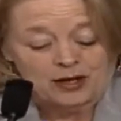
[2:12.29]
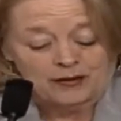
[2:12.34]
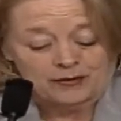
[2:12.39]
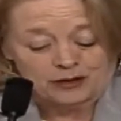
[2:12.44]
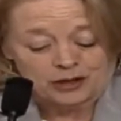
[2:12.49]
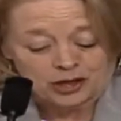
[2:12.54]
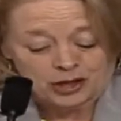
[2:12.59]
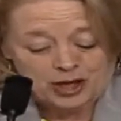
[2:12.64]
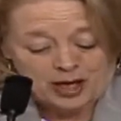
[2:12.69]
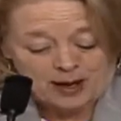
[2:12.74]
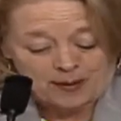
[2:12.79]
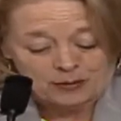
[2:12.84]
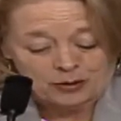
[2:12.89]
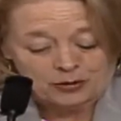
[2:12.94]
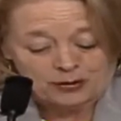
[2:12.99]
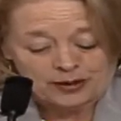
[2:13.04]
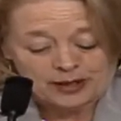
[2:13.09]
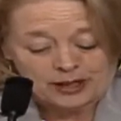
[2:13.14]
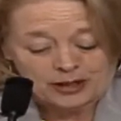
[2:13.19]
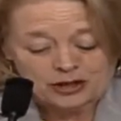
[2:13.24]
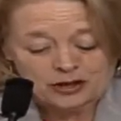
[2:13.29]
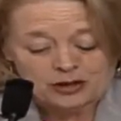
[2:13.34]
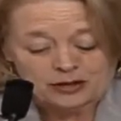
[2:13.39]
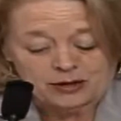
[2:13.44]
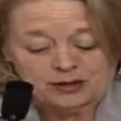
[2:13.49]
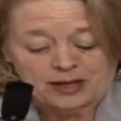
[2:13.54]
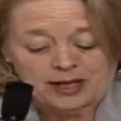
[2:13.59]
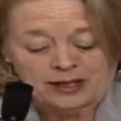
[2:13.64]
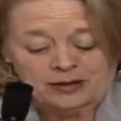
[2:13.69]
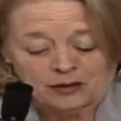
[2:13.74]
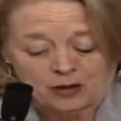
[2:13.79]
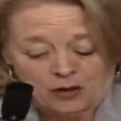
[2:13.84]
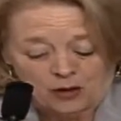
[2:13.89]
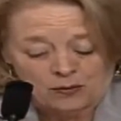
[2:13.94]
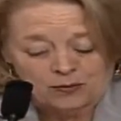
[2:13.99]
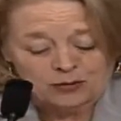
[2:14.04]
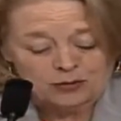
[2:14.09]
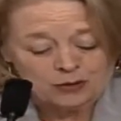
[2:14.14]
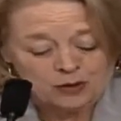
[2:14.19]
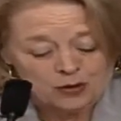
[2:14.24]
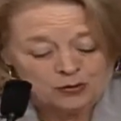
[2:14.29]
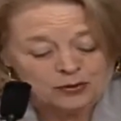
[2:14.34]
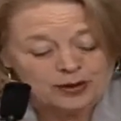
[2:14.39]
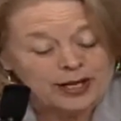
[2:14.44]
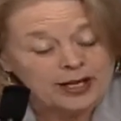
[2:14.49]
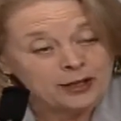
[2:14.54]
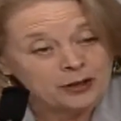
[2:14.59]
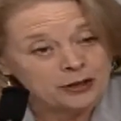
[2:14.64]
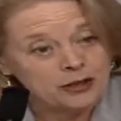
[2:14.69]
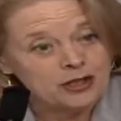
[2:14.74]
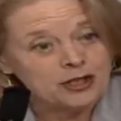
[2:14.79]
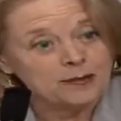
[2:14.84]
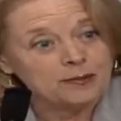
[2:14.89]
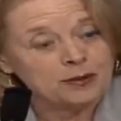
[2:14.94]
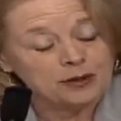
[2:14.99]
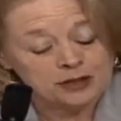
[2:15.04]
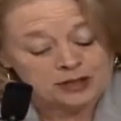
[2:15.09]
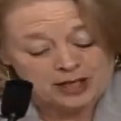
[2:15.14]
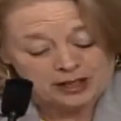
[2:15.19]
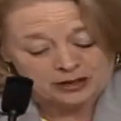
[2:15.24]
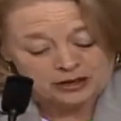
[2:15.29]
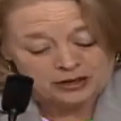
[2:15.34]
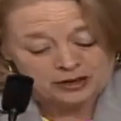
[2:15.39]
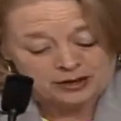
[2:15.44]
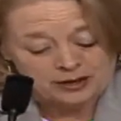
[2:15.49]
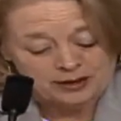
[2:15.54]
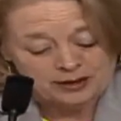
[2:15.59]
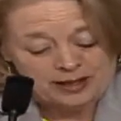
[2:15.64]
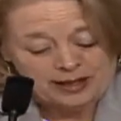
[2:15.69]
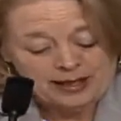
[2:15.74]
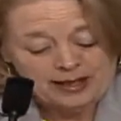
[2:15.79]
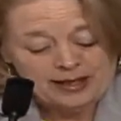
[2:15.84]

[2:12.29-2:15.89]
for job creation and homegrown energy production,